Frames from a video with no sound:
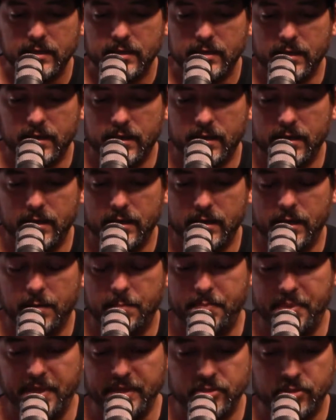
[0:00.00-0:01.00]
a
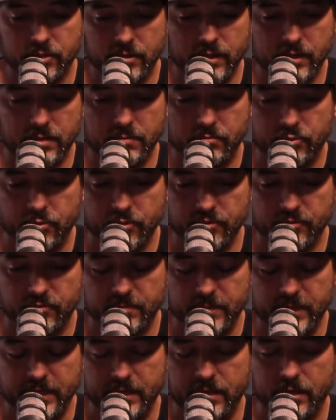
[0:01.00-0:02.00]
picture
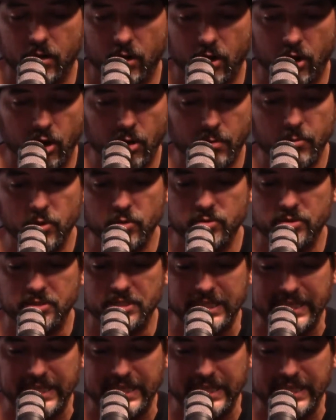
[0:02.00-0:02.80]
improvement almost